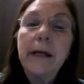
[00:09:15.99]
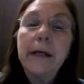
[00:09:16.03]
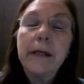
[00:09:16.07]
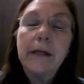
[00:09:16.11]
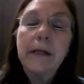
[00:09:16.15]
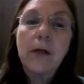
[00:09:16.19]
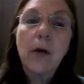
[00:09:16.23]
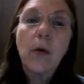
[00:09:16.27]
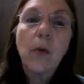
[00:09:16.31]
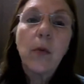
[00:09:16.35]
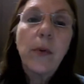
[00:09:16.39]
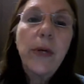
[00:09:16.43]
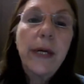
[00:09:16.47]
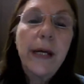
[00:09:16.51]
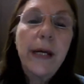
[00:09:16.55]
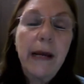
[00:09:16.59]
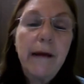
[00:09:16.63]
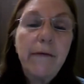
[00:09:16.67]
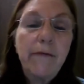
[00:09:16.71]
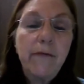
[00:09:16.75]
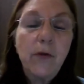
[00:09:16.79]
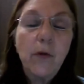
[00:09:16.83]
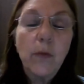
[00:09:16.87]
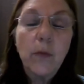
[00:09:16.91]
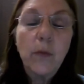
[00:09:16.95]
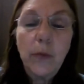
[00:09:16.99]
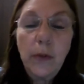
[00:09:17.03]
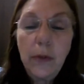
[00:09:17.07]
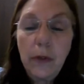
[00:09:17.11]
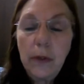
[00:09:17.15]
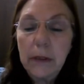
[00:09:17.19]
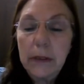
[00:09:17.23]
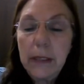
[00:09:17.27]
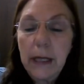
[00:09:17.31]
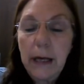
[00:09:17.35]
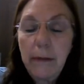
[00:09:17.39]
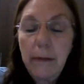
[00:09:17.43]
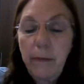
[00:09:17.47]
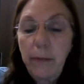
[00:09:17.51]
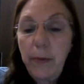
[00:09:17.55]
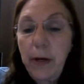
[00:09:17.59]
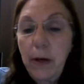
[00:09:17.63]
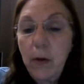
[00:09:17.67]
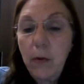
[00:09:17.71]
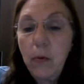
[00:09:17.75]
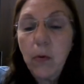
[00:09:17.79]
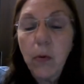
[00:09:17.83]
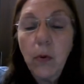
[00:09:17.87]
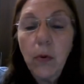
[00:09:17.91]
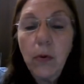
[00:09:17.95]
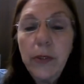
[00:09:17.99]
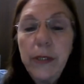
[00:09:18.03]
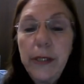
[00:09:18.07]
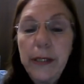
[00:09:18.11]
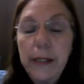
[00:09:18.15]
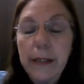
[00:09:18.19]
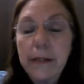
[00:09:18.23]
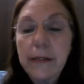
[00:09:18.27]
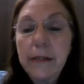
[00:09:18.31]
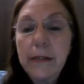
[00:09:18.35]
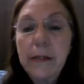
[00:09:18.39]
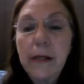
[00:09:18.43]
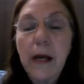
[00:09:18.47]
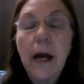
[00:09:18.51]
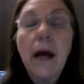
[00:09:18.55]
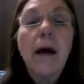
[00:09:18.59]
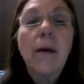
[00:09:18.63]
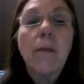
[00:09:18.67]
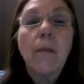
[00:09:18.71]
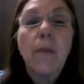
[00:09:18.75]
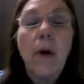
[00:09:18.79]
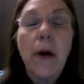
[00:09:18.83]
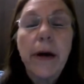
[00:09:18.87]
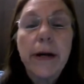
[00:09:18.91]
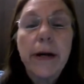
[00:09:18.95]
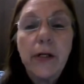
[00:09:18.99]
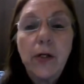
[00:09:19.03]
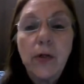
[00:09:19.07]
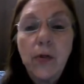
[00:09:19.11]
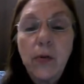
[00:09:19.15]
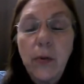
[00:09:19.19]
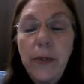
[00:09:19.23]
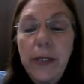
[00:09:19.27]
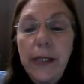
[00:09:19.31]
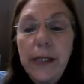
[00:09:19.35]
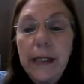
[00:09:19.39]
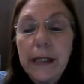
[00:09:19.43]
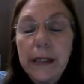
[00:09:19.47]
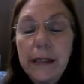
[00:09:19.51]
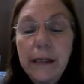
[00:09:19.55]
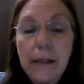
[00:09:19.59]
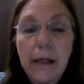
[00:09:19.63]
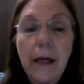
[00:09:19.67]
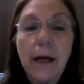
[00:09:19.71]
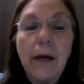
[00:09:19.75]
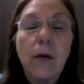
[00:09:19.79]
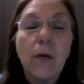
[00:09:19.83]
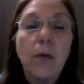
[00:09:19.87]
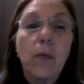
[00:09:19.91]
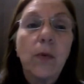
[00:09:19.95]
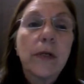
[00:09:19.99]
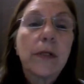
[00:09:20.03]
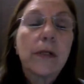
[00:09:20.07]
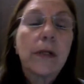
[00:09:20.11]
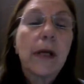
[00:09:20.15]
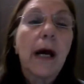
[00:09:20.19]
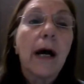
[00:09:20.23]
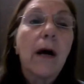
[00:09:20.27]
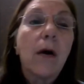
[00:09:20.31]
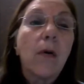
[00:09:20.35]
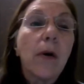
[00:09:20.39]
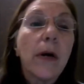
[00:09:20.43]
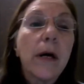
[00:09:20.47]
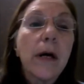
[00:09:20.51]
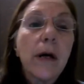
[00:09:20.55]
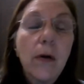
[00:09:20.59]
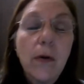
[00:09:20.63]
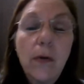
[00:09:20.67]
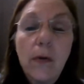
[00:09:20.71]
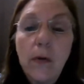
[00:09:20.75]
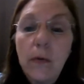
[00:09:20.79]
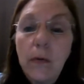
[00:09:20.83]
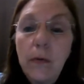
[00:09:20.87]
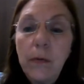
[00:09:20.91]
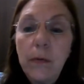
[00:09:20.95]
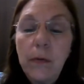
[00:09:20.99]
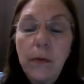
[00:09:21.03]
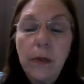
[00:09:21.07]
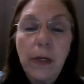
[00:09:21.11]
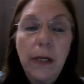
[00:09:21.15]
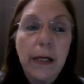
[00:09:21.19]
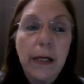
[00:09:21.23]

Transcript: So we have to build up our audience by doing it with our own